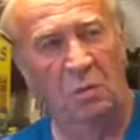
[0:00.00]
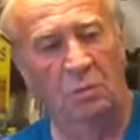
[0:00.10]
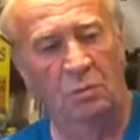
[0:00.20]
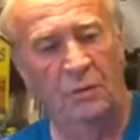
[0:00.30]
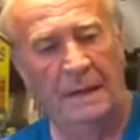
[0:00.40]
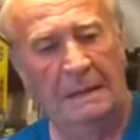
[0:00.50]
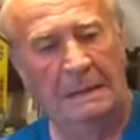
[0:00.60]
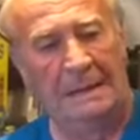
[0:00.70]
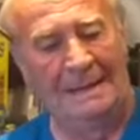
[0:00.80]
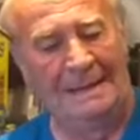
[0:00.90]
Won't move it.
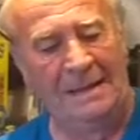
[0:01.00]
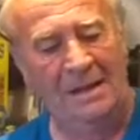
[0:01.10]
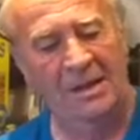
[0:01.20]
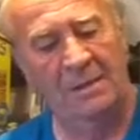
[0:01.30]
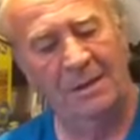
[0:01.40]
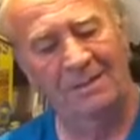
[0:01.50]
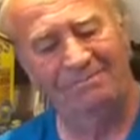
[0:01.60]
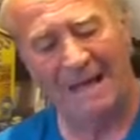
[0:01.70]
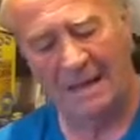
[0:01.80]
Steamer,